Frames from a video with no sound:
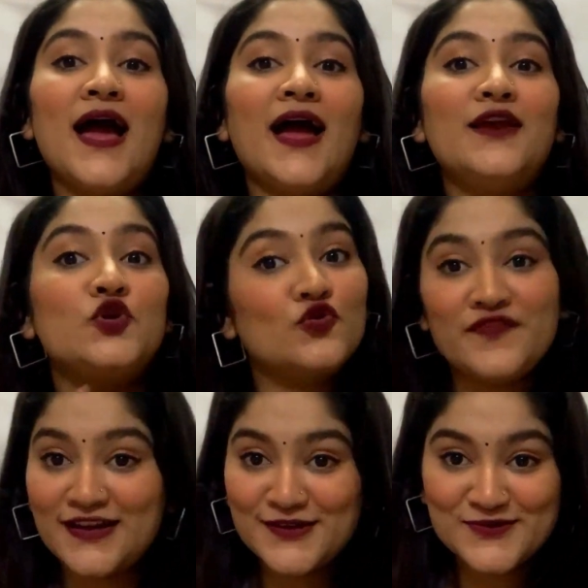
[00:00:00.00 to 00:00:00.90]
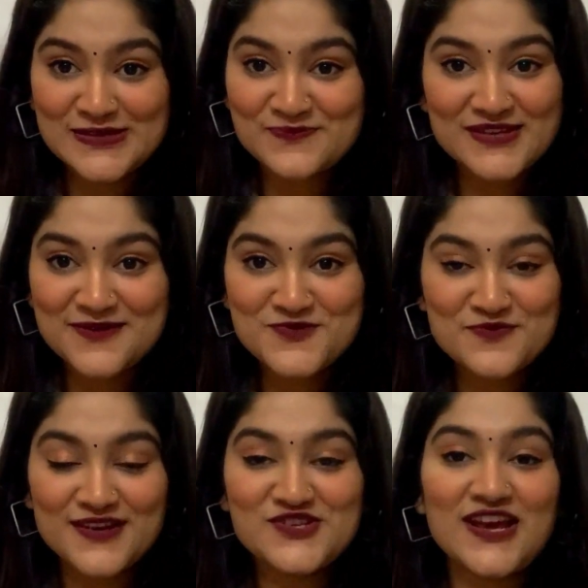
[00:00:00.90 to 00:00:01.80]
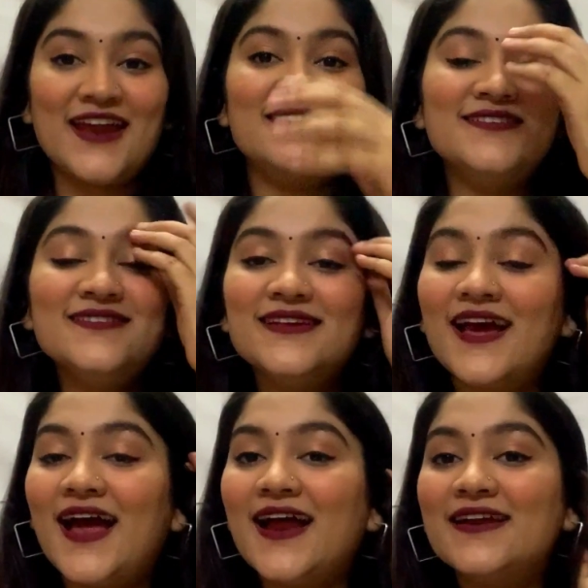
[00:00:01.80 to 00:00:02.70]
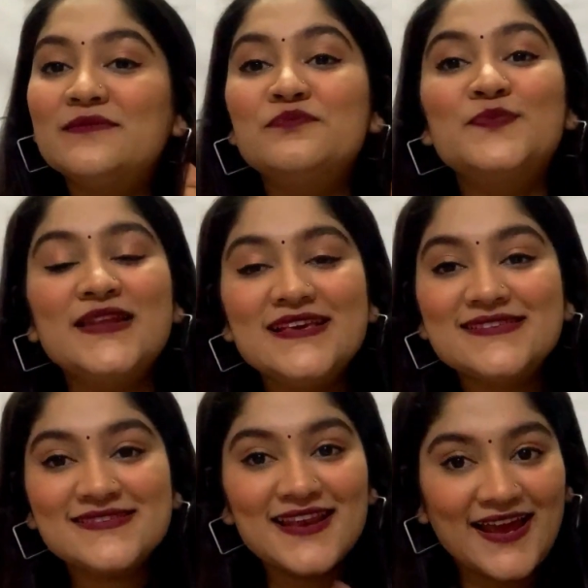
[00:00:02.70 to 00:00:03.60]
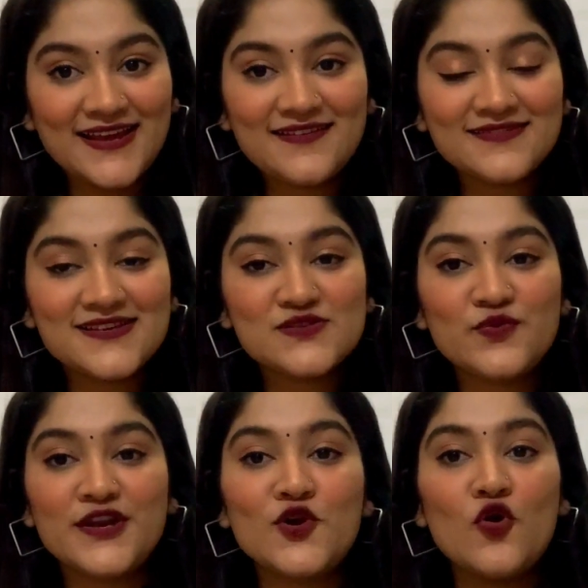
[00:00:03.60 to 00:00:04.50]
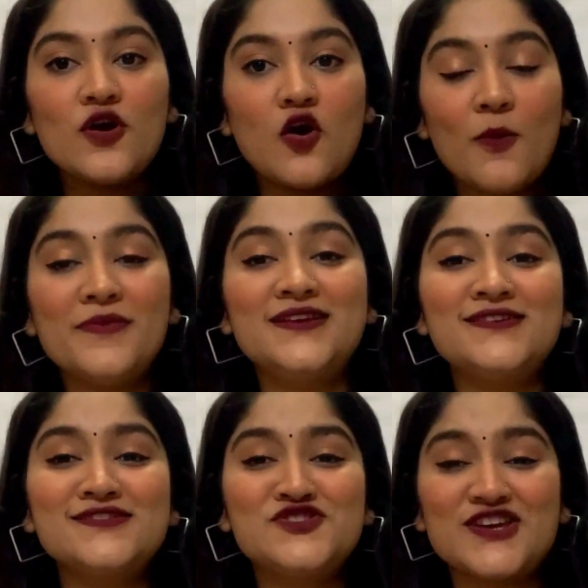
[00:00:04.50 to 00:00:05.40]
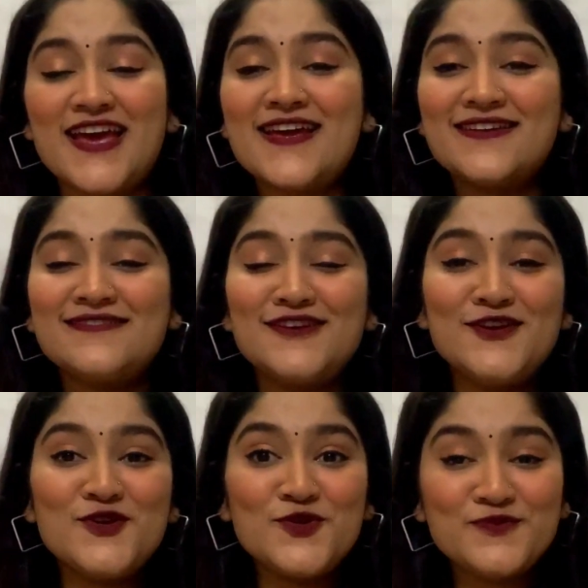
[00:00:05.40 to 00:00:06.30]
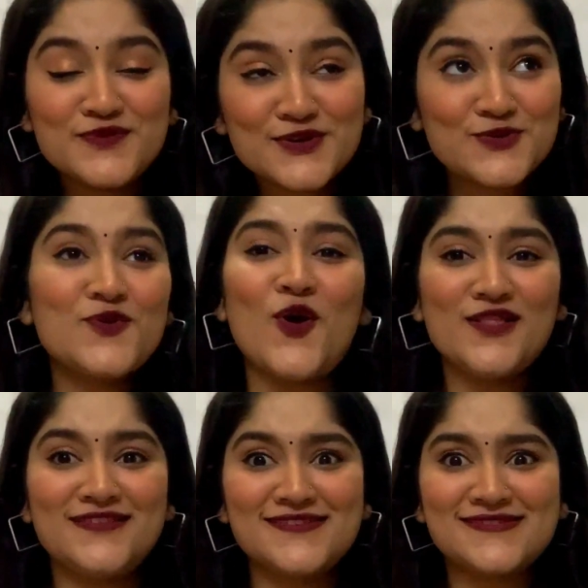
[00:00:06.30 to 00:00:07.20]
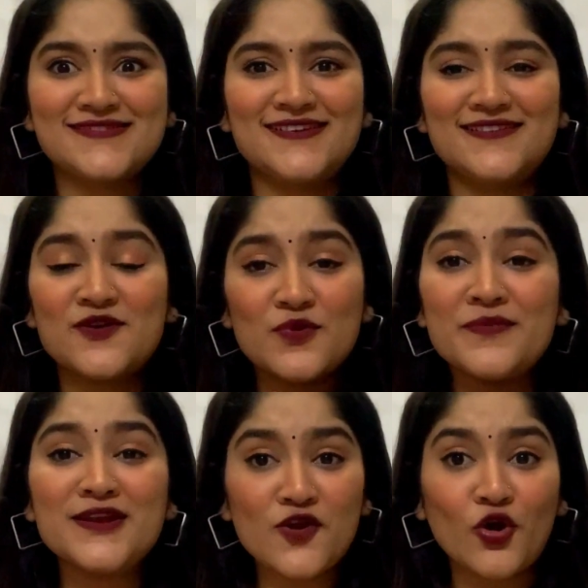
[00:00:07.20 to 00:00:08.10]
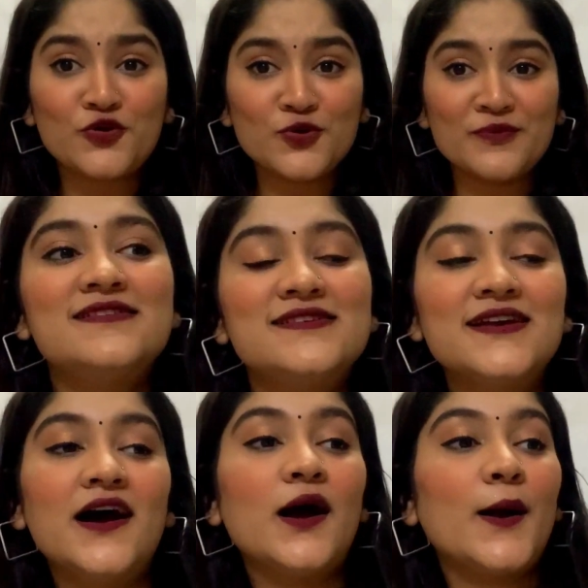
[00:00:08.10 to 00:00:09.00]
And don't forget to subscribe to my channel, and please like this video, comment, share, do all this. It will mean a lot to me. And